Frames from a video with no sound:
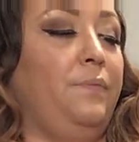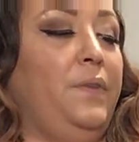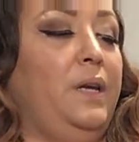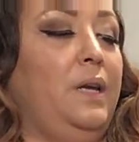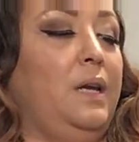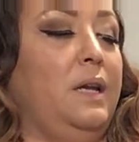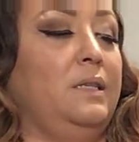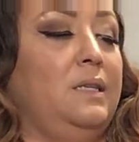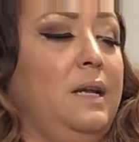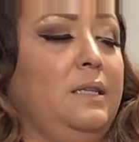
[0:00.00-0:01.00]
the
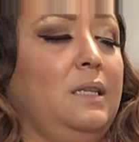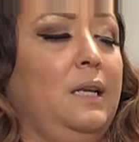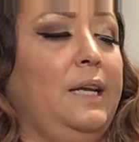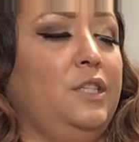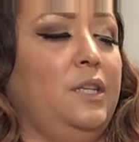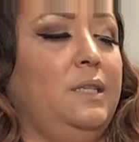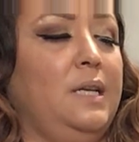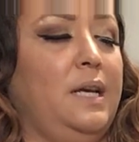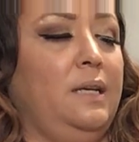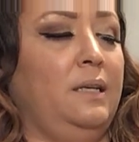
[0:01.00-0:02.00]
installation
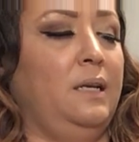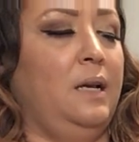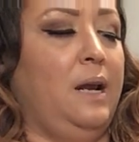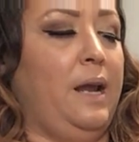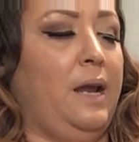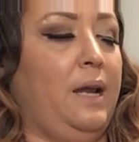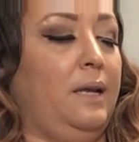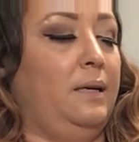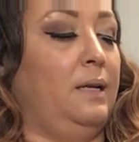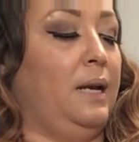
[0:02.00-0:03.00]
date
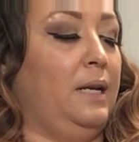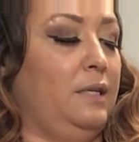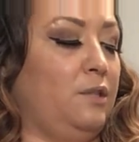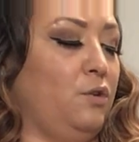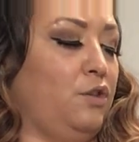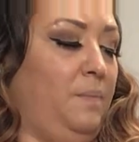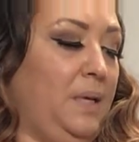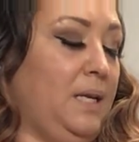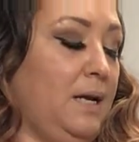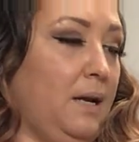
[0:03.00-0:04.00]
and any social
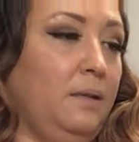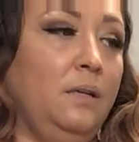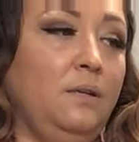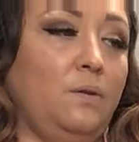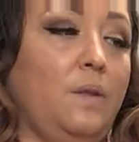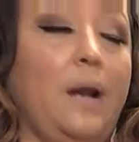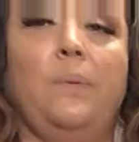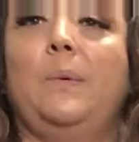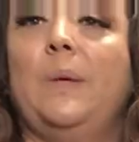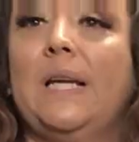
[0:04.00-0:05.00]
media, so that
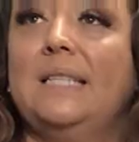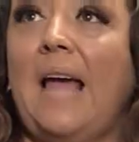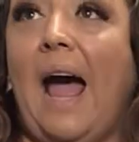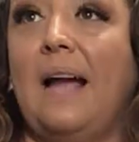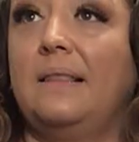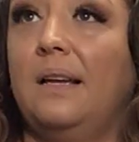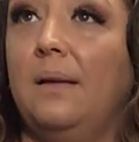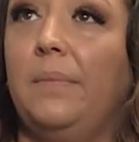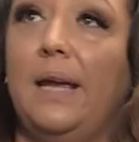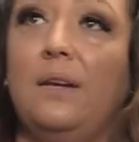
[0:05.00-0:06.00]
way we can tag
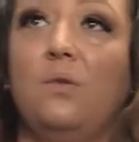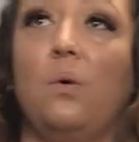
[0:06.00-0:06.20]
them and